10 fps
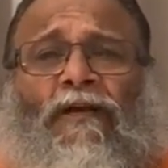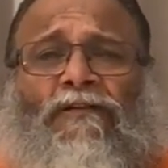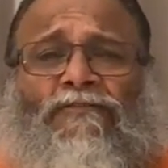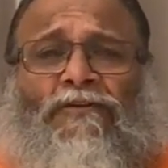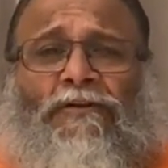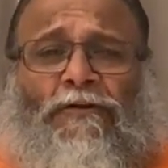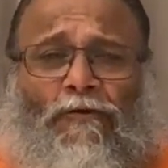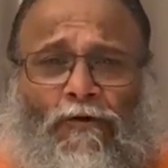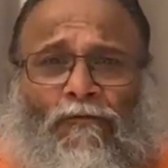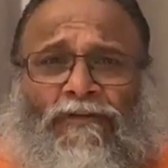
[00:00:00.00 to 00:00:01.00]
I studied
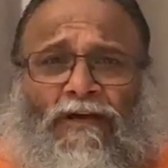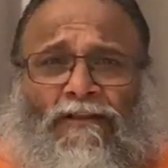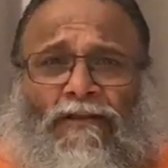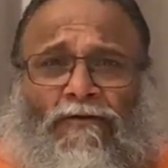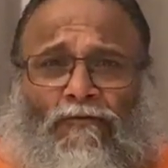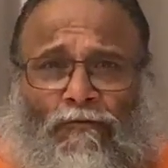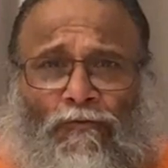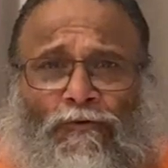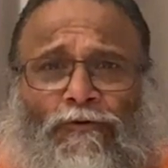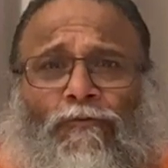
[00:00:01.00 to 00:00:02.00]
all Vedanta
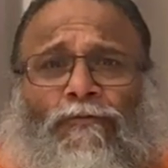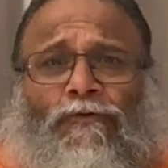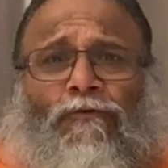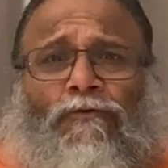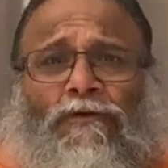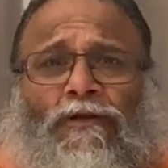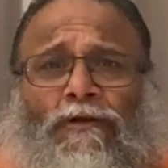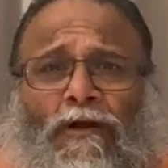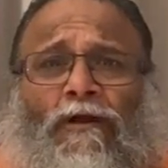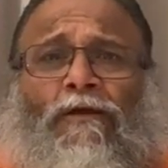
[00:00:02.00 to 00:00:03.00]
only to be told that
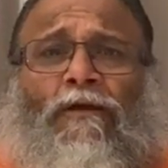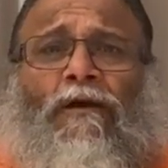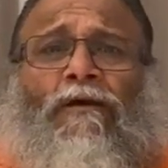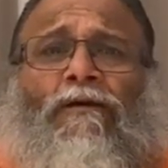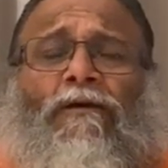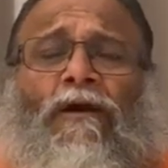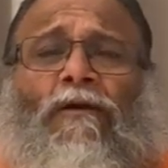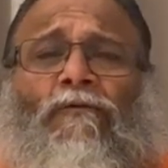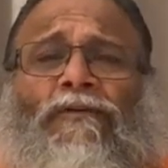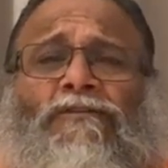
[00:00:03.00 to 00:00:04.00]
I
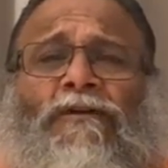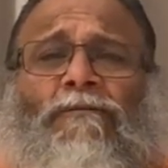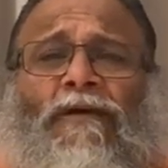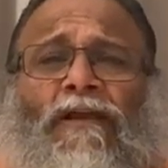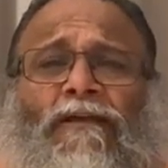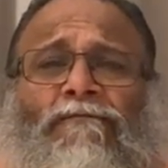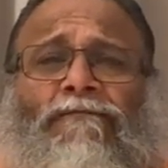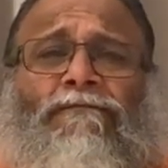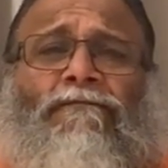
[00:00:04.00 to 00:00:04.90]
have wasted my life.